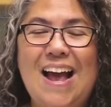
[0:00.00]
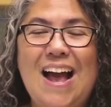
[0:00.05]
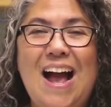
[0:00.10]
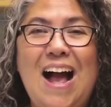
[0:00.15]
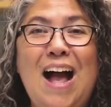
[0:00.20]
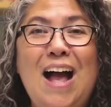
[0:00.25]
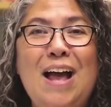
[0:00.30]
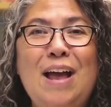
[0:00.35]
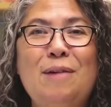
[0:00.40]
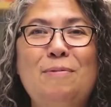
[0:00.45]

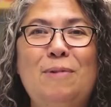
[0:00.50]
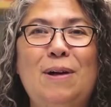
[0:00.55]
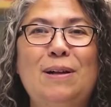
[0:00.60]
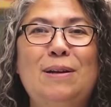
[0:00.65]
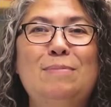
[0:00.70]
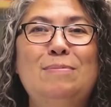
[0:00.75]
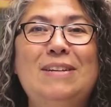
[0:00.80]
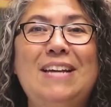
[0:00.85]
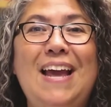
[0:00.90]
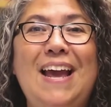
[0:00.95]
Hi,
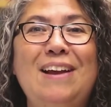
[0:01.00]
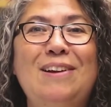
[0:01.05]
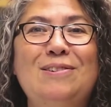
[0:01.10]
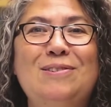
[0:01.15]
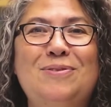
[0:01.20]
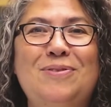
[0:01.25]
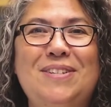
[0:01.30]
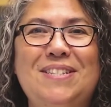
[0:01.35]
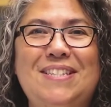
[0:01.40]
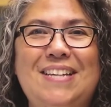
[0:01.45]
welcome to
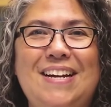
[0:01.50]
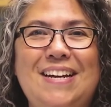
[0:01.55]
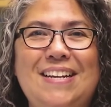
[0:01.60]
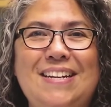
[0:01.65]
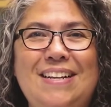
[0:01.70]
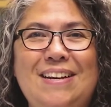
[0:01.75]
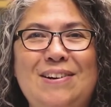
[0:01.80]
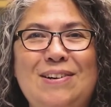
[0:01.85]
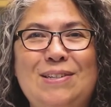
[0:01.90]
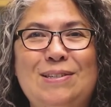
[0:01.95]
Hagersville
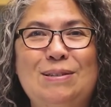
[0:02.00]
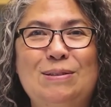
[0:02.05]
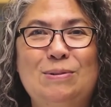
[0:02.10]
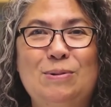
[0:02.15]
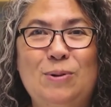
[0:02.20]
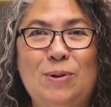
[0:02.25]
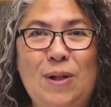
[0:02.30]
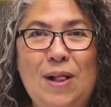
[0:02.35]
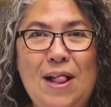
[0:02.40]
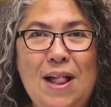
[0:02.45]
Secondary
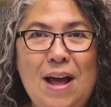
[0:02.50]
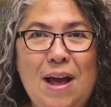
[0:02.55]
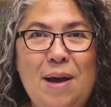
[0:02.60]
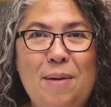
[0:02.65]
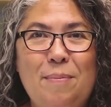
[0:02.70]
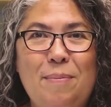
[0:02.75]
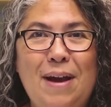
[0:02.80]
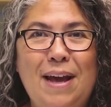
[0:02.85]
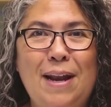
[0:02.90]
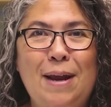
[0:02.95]

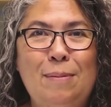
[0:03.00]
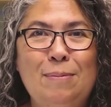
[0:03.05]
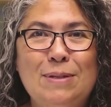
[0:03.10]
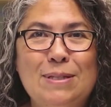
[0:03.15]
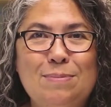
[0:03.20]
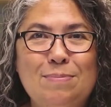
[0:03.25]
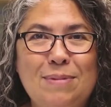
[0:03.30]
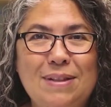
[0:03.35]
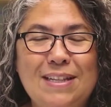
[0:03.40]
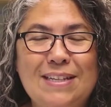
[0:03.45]
School. My name is
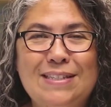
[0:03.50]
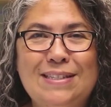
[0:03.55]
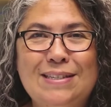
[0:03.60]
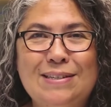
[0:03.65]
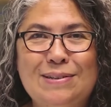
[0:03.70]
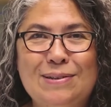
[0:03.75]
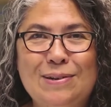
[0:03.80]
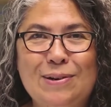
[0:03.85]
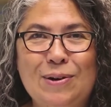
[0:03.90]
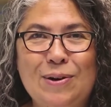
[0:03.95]

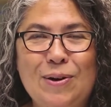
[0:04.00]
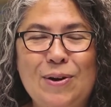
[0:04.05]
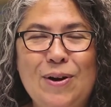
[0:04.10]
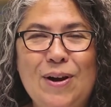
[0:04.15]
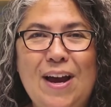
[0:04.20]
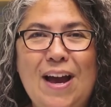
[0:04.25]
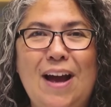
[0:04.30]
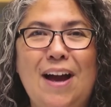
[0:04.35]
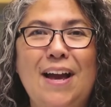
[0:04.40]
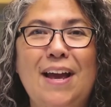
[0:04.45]
Melissa Turner.
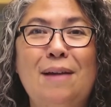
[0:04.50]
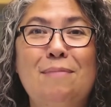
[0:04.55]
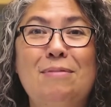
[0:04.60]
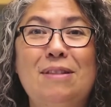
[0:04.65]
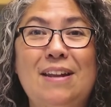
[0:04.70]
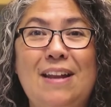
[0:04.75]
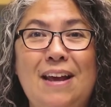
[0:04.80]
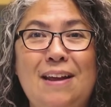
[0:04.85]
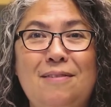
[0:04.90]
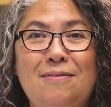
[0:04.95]
I am
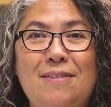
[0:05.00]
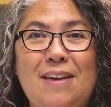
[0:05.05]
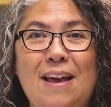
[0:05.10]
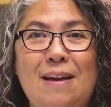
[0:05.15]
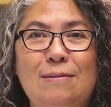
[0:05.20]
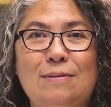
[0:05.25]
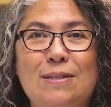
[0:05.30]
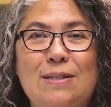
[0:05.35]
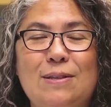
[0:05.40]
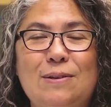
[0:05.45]
the Native
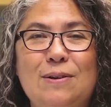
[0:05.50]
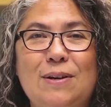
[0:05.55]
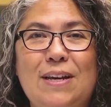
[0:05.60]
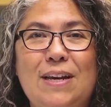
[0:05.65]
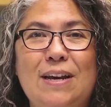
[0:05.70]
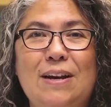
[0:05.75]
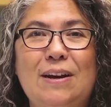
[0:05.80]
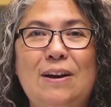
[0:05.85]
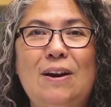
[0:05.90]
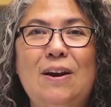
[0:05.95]
counselor
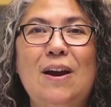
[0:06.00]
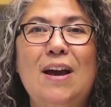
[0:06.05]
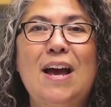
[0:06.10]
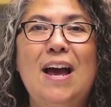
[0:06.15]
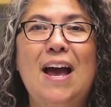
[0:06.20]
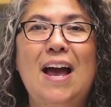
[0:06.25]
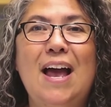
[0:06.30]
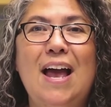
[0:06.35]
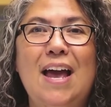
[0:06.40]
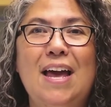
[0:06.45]
here,
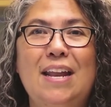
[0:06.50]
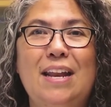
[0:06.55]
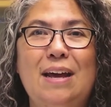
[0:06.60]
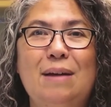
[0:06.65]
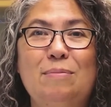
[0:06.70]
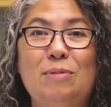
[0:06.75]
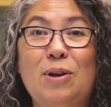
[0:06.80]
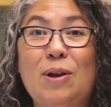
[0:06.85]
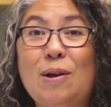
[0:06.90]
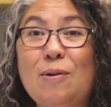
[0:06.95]
and
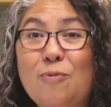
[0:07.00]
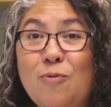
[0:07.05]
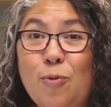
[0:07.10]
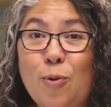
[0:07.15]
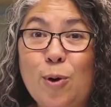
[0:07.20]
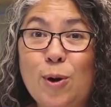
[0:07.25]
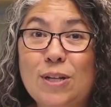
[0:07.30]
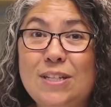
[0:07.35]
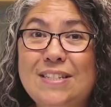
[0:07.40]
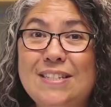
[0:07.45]
I'm looking
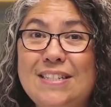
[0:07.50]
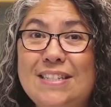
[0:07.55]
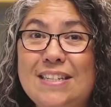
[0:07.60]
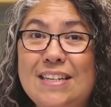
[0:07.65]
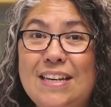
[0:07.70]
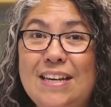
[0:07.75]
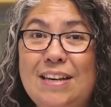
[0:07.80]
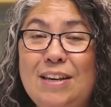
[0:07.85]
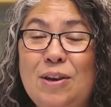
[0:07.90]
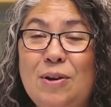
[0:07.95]
forward to
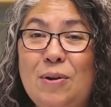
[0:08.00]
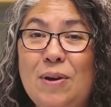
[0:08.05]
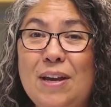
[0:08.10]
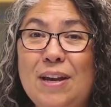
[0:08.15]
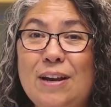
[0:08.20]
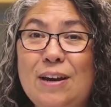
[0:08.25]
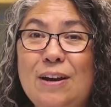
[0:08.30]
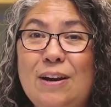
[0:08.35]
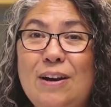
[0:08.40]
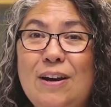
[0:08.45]
seeing you
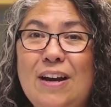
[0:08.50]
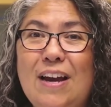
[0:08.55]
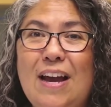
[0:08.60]
here